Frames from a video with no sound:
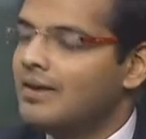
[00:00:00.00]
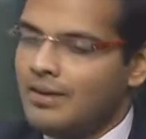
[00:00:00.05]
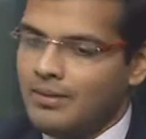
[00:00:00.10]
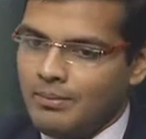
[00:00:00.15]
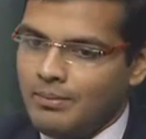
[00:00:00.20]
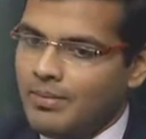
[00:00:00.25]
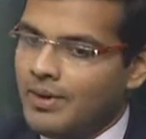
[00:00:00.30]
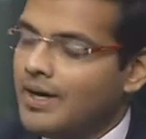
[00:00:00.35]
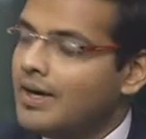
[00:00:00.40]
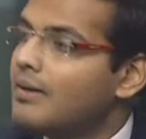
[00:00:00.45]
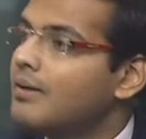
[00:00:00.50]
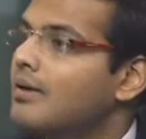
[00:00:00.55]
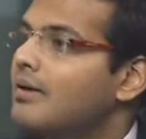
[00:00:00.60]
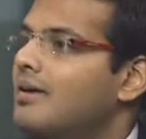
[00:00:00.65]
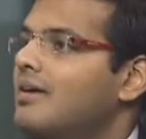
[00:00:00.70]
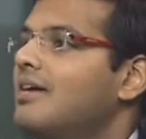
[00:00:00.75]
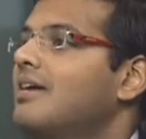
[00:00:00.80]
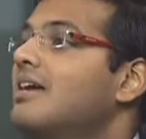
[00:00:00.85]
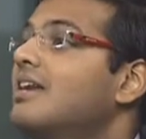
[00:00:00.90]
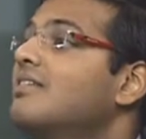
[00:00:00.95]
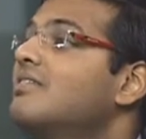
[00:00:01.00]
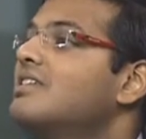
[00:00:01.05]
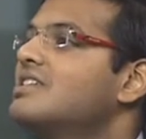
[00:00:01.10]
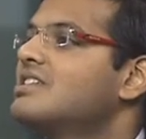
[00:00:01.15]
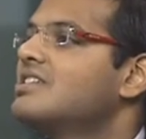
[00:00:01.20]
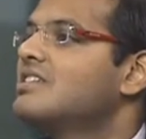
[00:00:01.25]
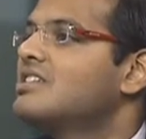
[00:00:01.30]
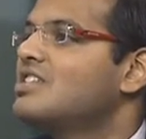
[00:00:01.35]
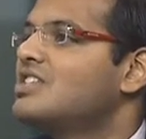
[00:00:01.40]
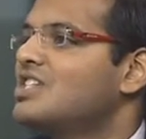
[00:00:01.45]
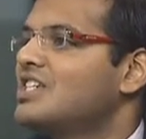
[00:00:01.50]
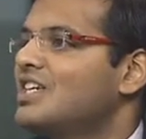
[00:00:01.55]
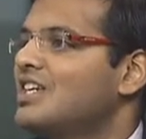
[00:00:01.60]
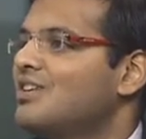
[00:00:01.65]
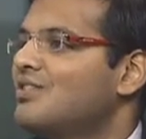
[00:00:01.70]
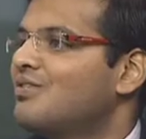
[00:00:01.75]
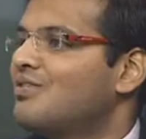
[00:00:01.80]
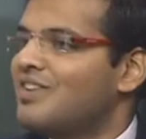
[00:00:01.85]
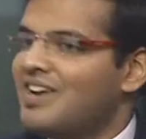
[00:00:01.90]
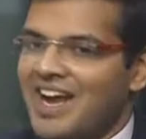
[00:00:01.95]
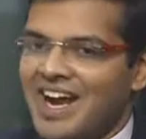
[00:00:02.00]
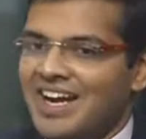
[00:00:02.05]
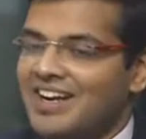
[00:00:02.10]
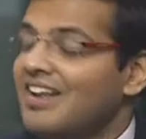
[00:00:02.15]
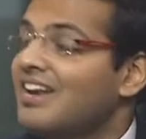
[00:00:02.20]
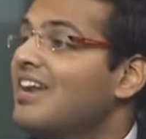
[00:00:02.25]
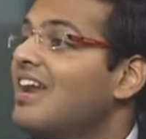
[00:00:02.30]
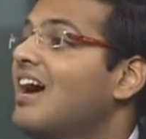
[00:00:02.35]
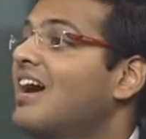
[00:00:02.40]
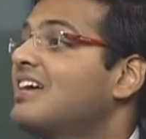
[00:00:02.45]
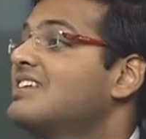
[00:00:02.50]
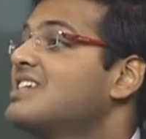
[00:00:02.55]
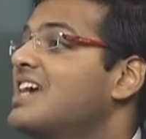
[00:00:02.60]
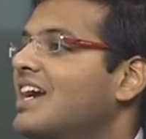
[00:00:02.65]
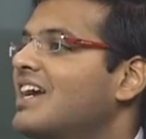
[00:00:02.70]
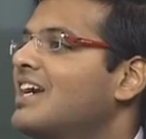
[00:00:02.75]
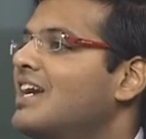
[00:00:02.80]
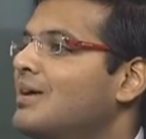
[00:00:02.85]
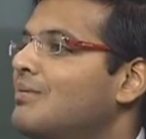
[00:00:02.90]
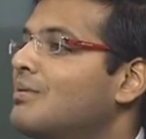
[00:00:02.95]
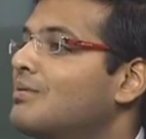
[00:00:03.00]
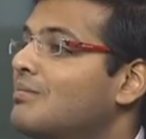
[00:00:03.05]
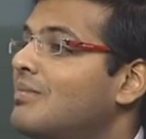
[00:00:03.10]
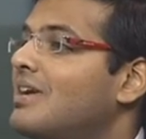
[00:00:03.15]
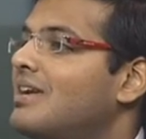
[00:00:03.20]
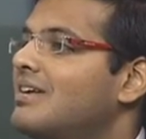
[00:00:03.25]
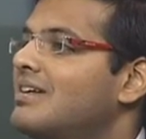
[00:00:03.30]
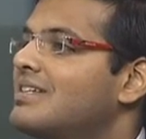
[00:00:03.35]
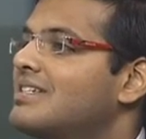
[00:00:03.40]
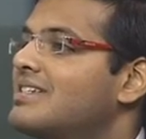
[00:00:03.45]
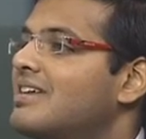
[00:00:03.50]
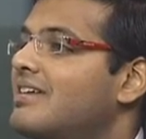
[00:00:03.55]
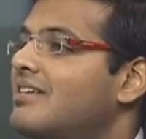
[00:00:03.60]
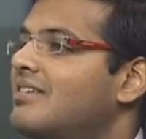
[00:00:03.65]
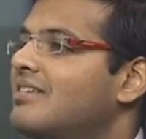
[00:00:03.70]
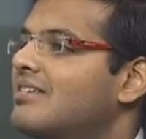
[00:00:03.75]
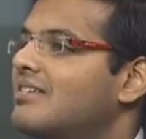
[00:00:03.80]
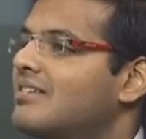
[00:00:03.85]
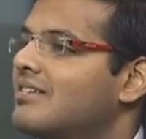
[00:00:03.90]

but a division chief at a large academic medical center?